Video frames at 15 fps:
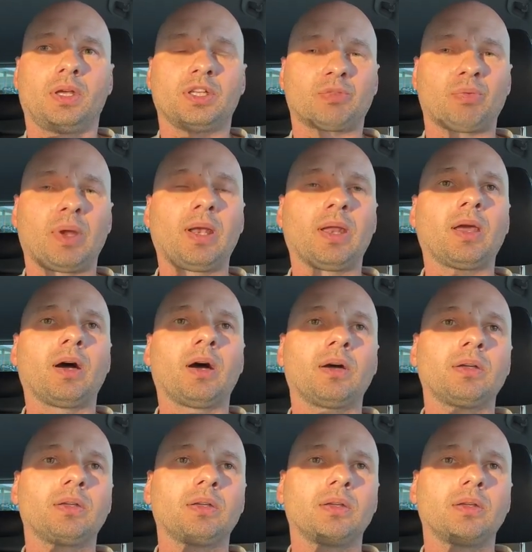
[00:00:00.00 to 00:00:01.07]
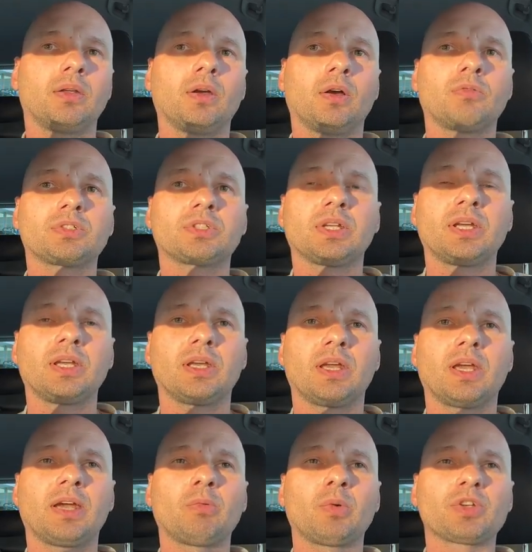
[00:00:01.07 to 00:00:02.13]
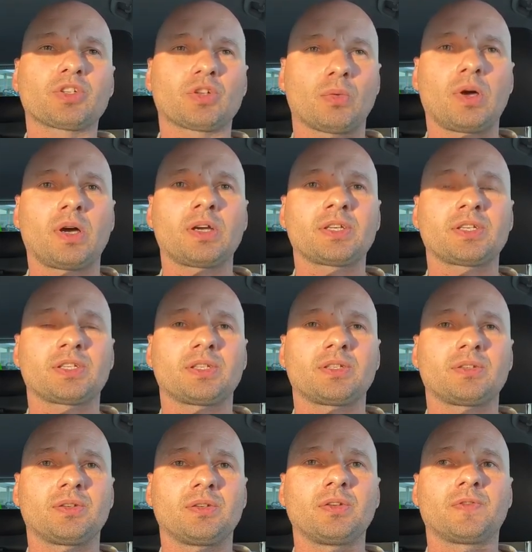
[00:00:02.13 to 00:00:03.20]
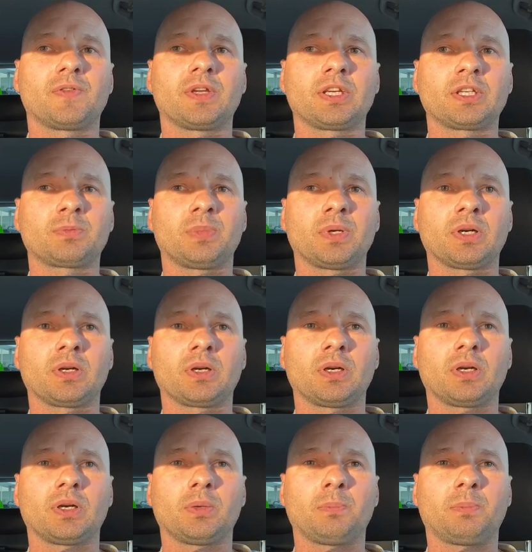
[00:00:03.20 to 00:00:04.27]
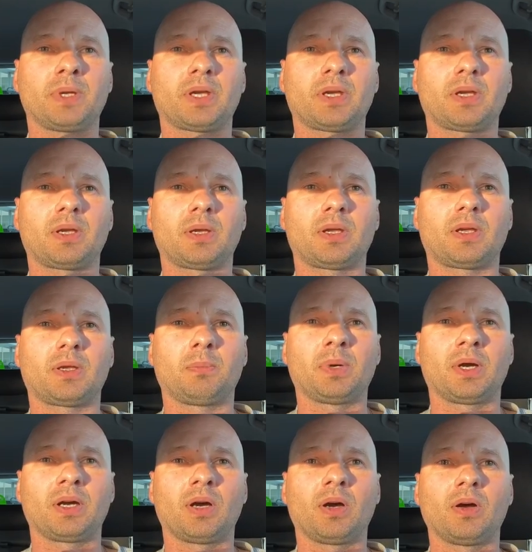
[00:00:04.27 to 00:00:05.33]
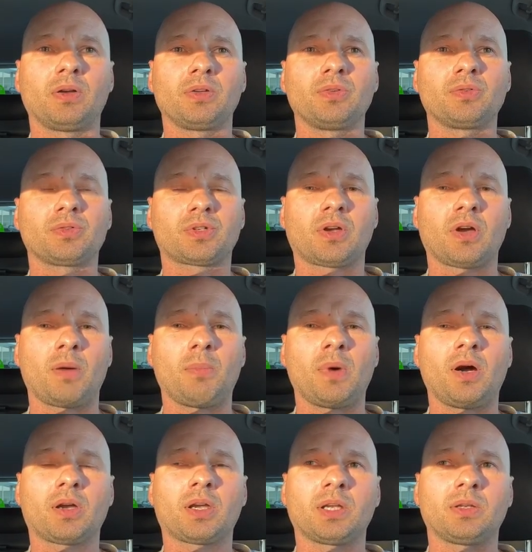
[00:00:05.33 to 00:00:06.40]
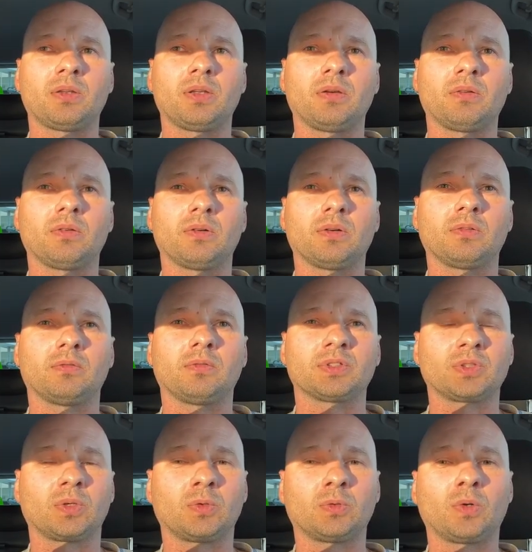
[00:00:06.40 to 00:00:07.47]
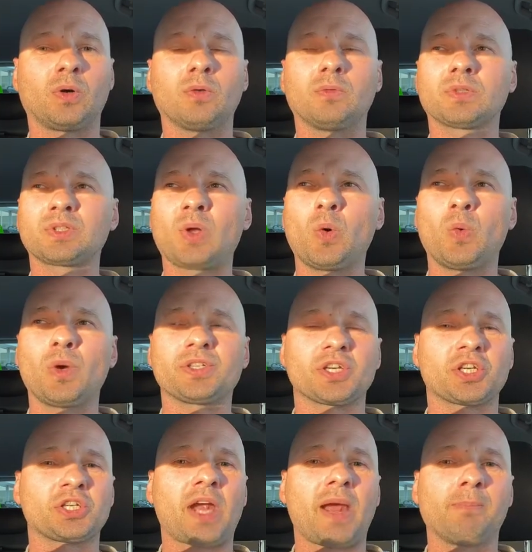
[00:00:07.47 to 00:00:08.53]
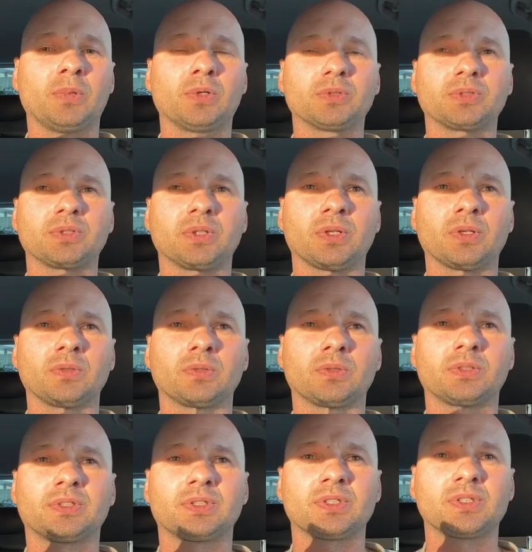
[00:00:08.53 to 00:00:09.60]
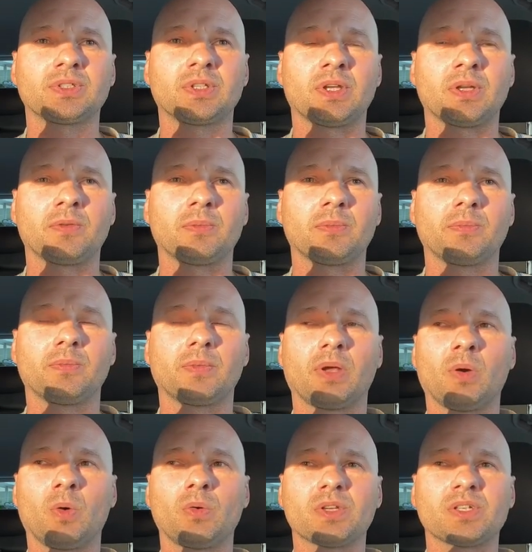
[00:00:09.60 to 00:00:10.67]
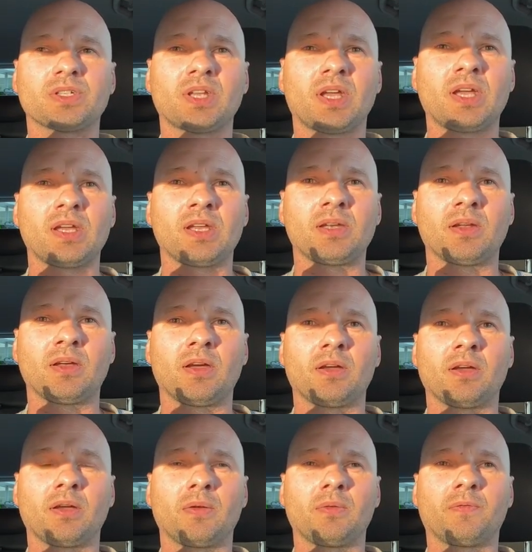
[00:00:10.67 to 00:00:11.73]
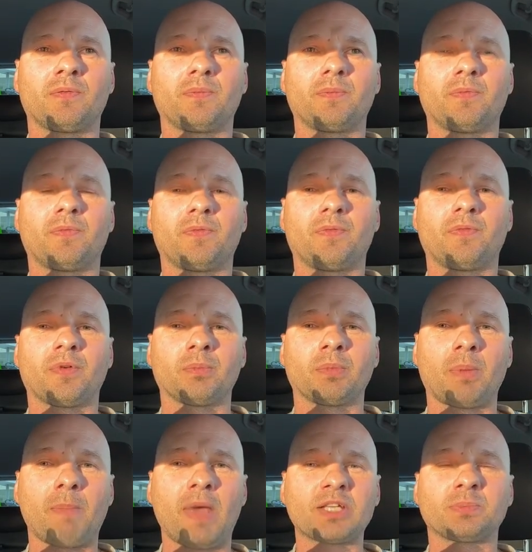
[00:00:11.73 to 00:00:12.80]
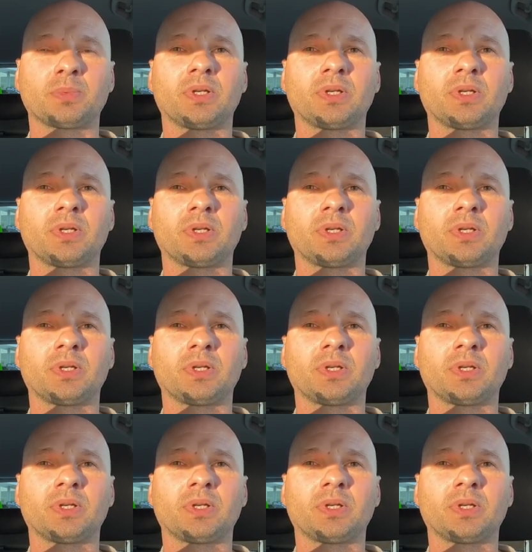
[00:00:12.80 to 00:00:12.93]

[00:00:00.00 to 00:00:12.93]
It's rarely are. Obviously, everyone tries to do things, but used car market was always a shambles, you know. Since I always saying from the mass